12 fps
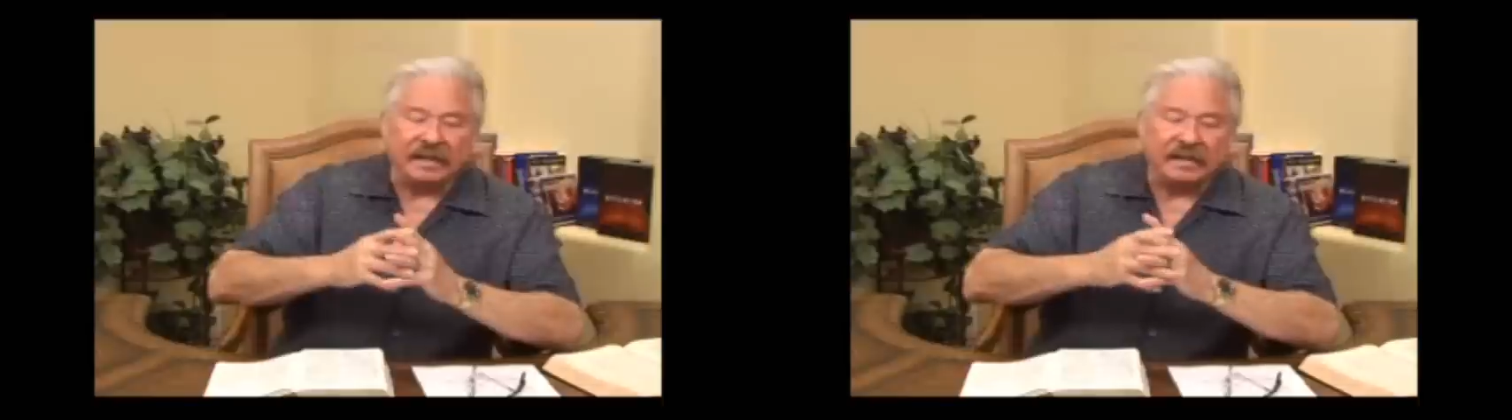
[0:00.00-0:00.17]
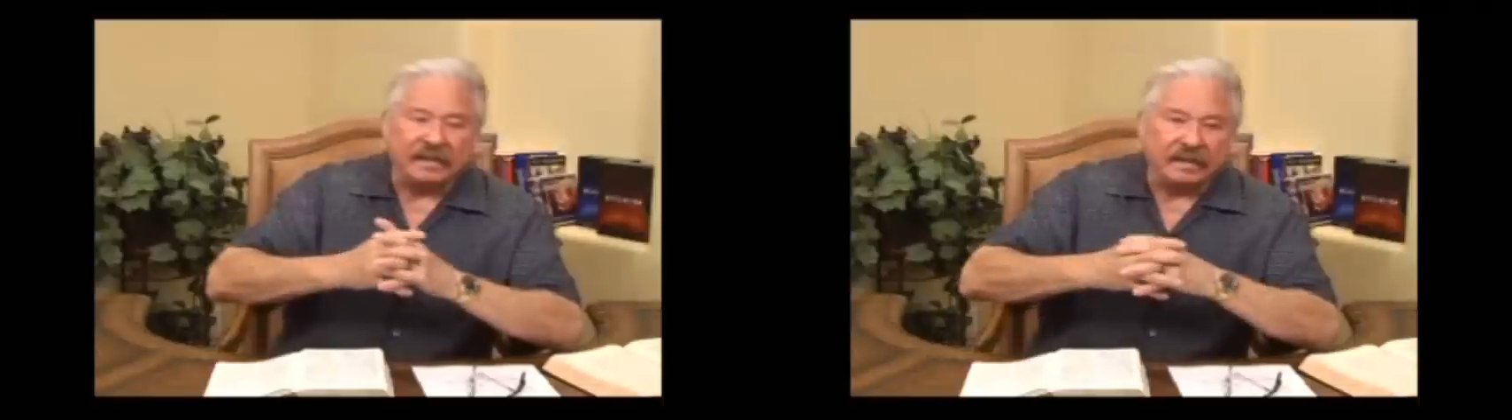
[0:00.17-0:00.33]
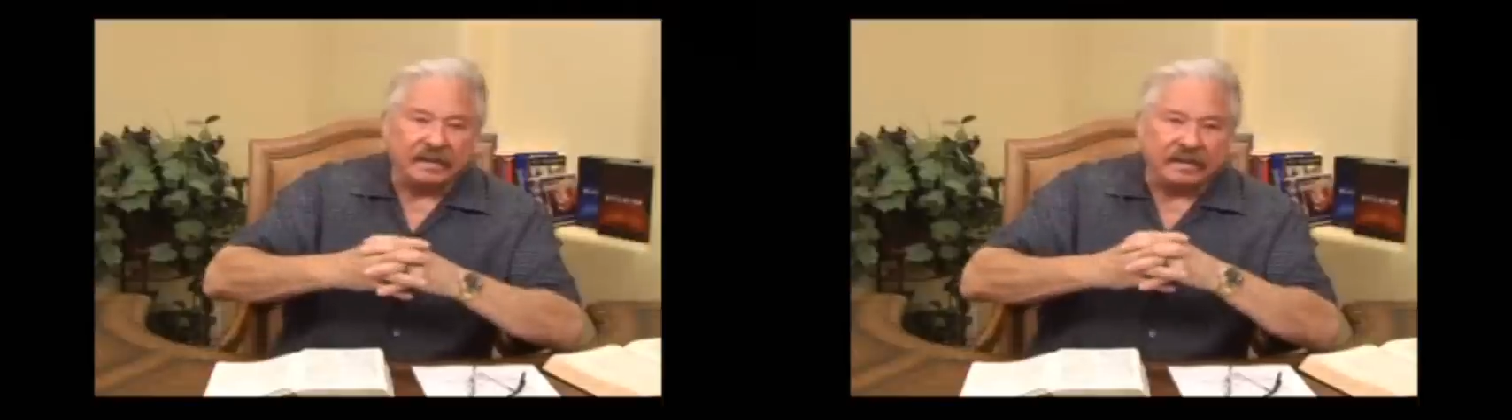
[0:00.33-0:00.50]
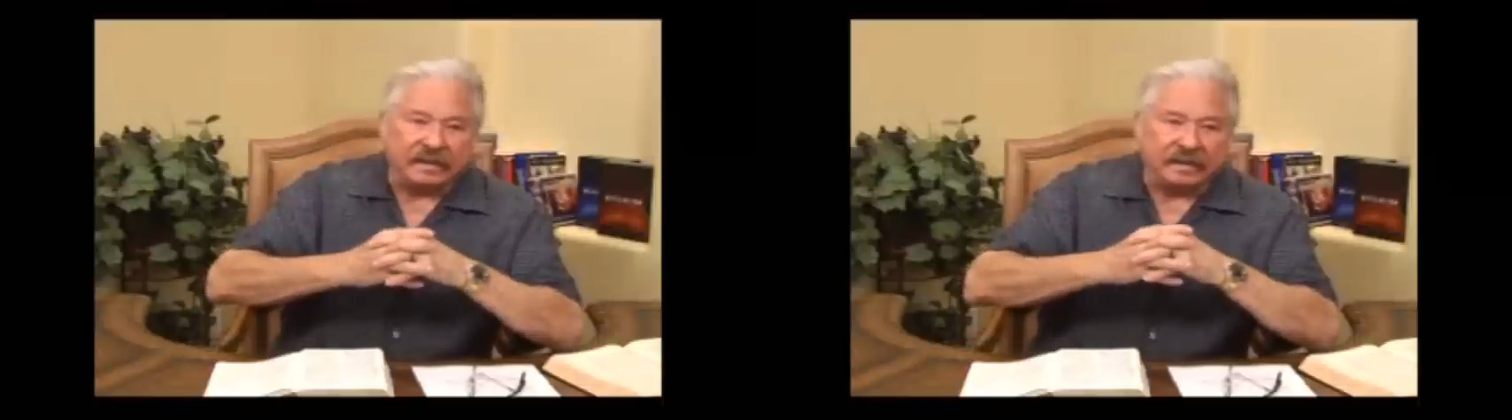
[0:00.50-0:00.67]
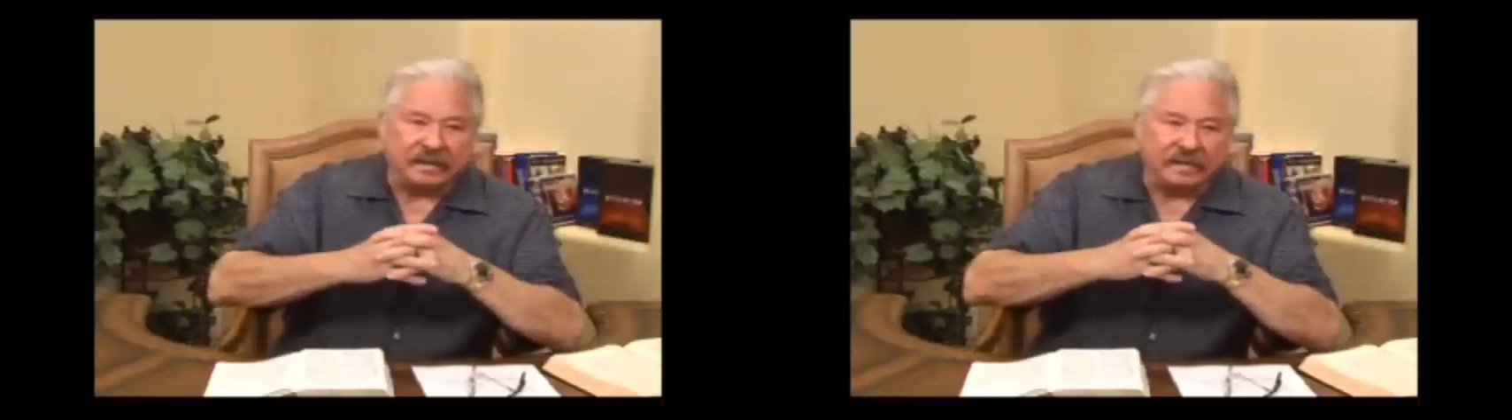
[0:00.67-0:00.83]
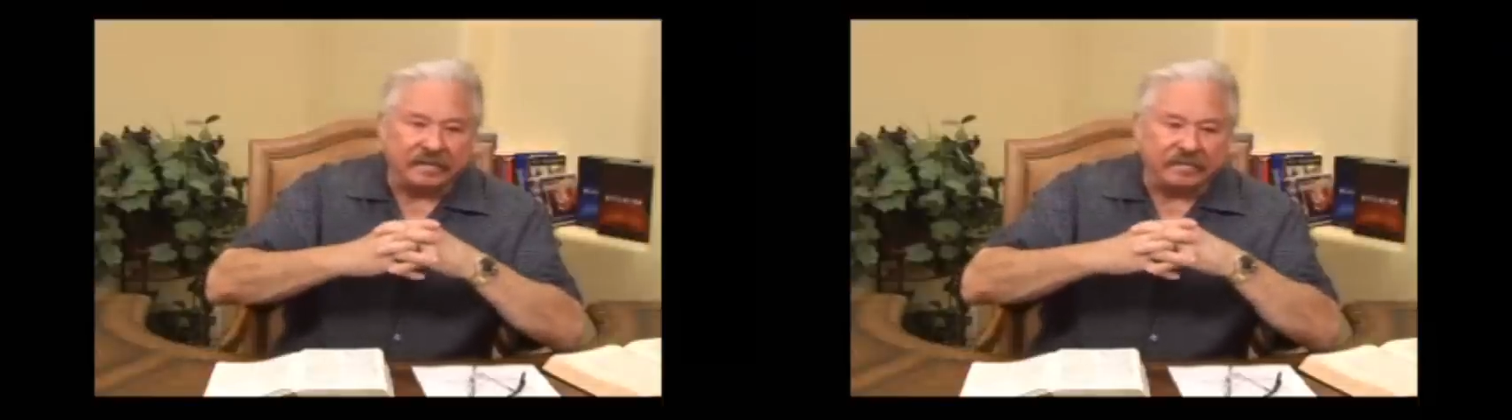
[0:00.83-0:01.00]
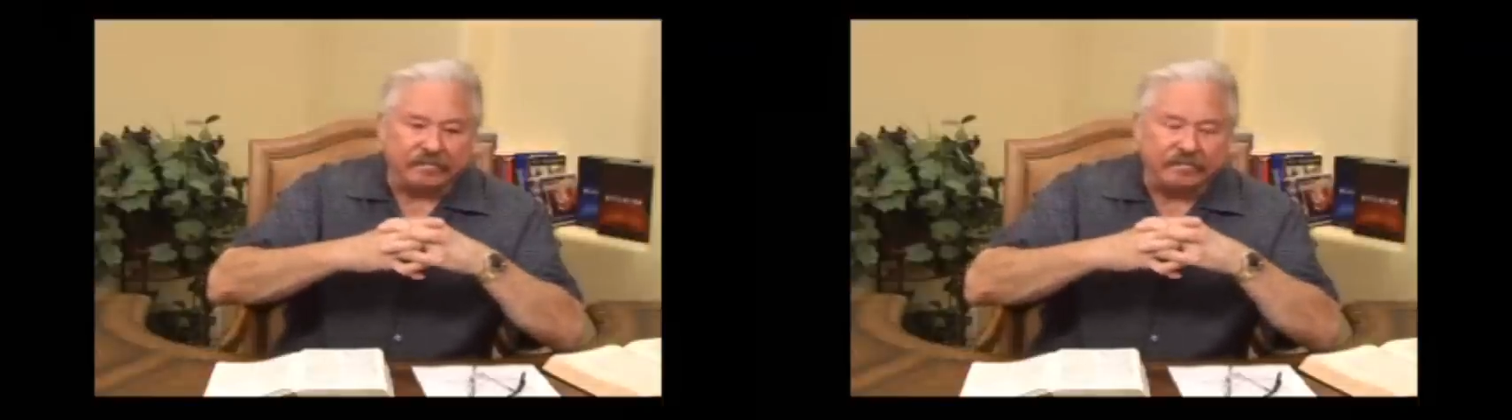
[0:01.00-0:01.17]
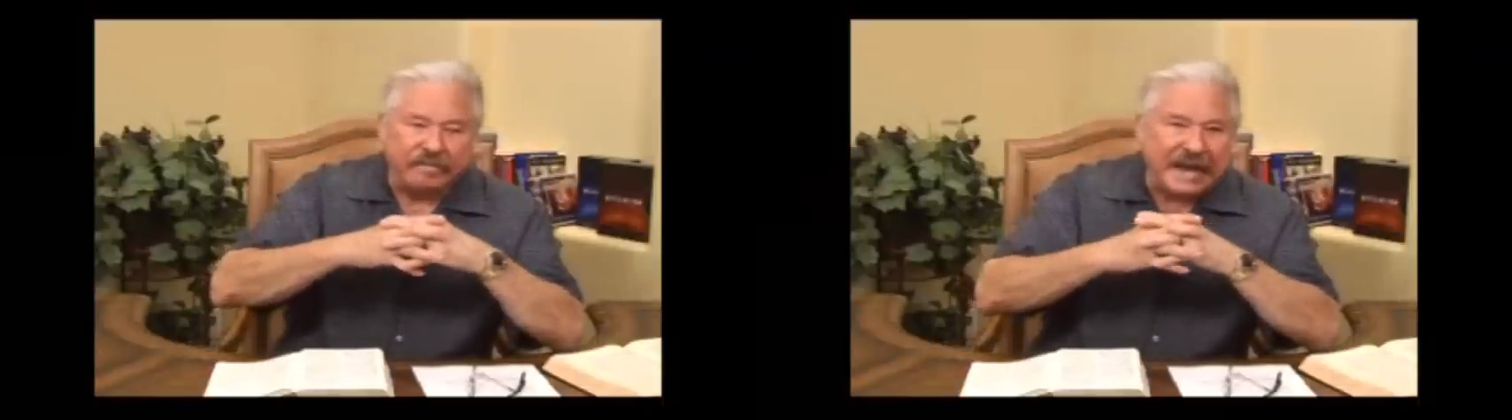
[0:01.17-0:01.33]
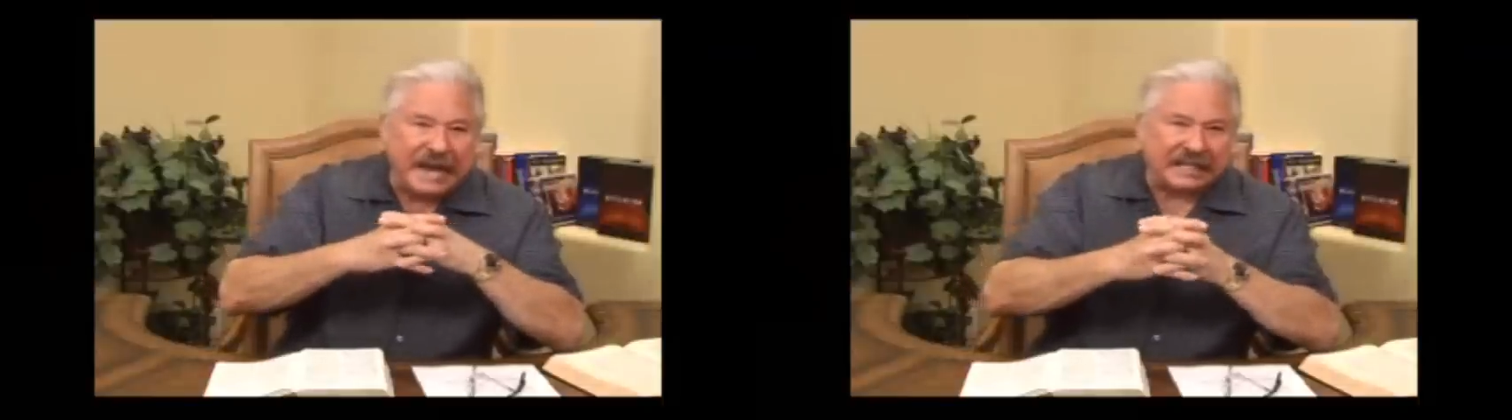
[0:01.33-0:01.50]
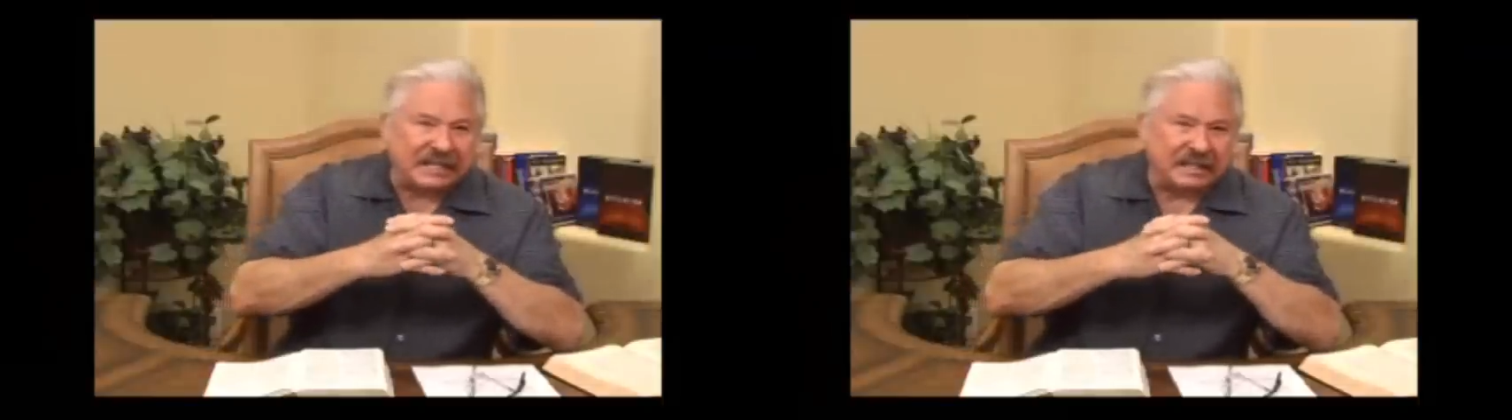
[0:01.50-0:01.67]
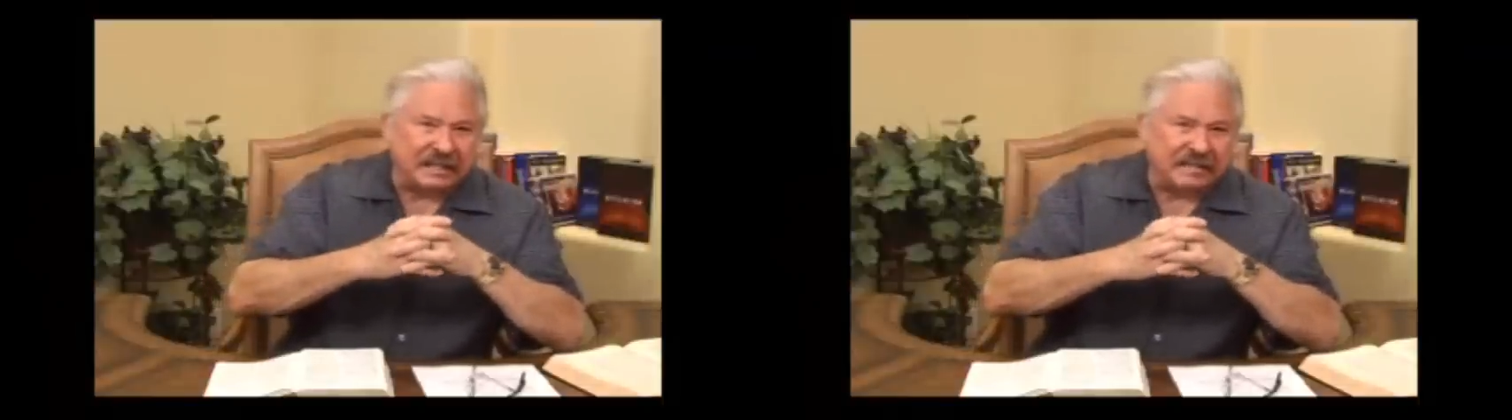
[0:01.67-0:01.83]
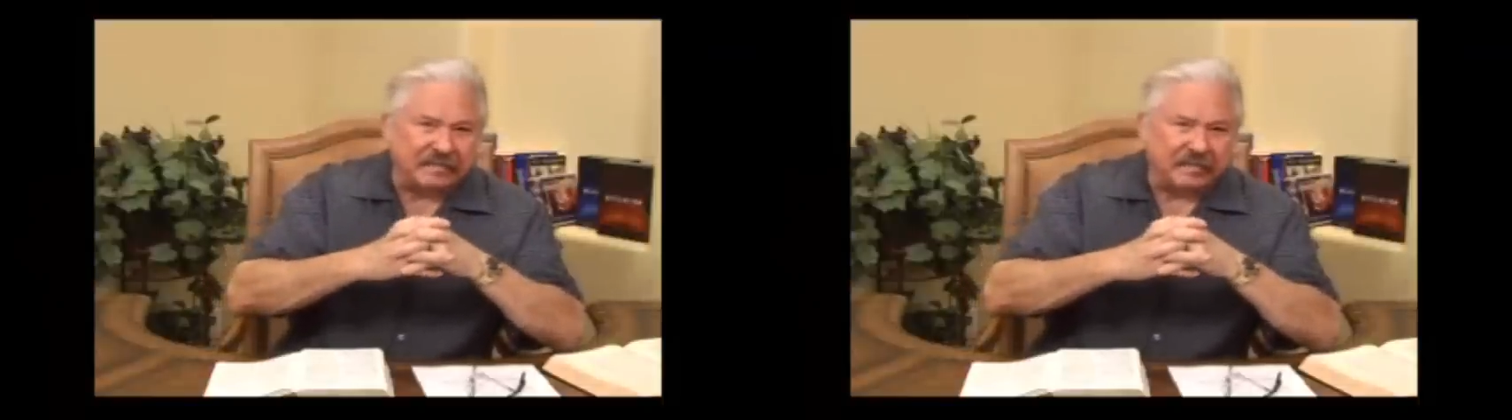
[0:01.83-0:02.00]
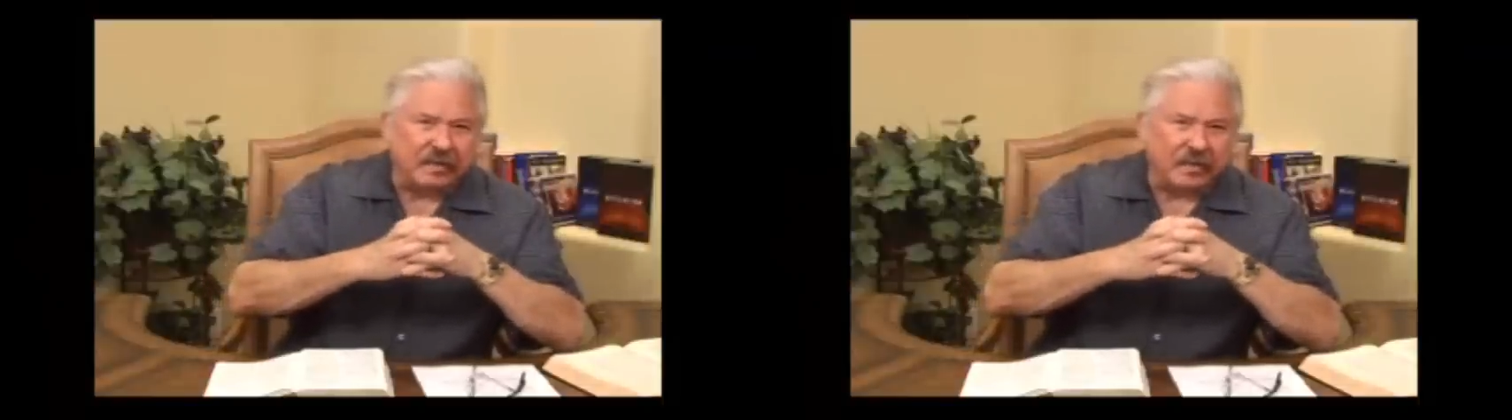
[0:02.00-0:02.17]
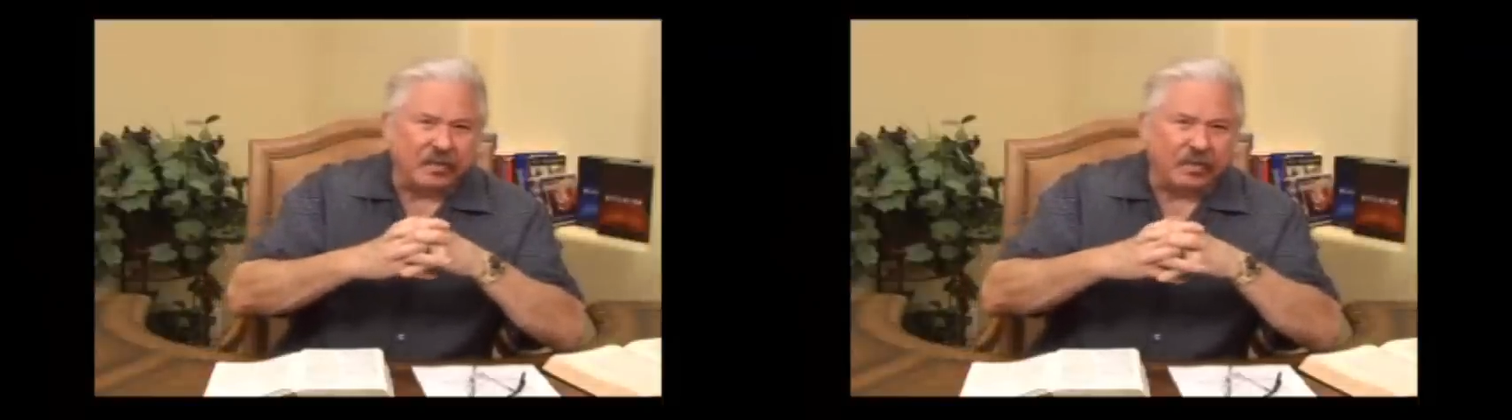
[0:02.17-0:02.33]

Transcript: a uh, massive